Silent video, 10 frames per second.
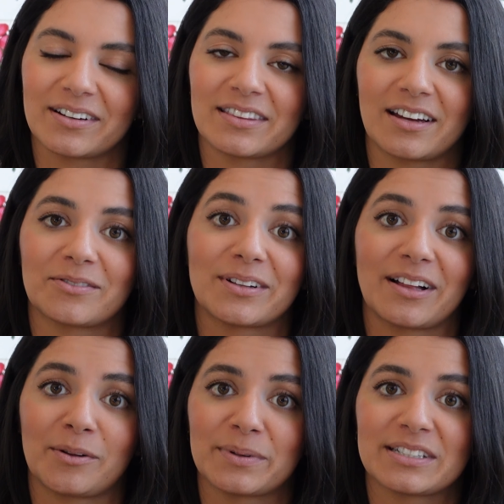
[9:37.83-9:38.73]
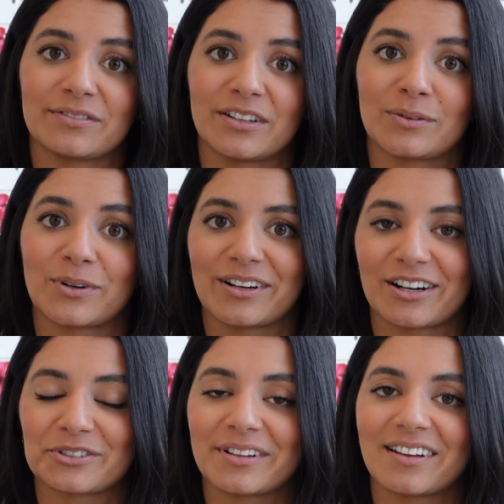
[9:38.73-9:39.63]
and that will help it to feel more
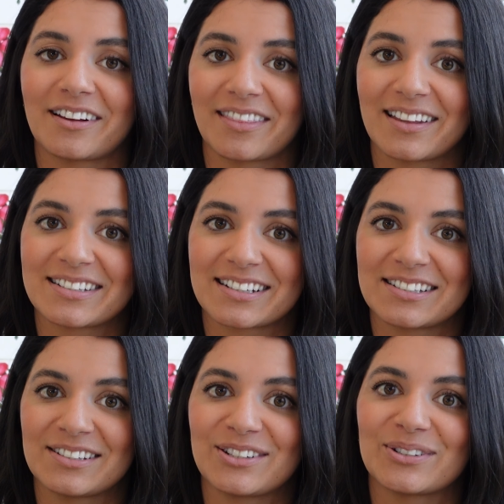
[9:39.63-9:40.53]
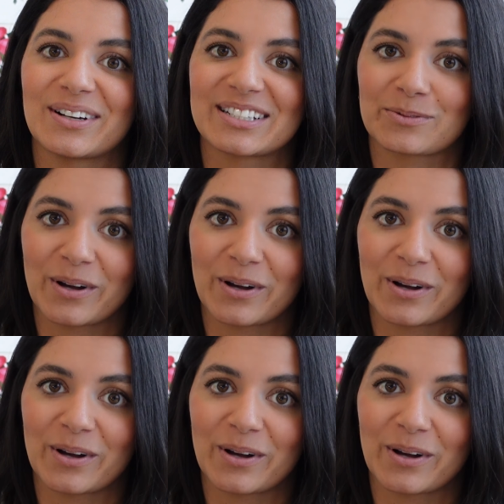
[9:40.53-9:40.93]
natural and authentic to you as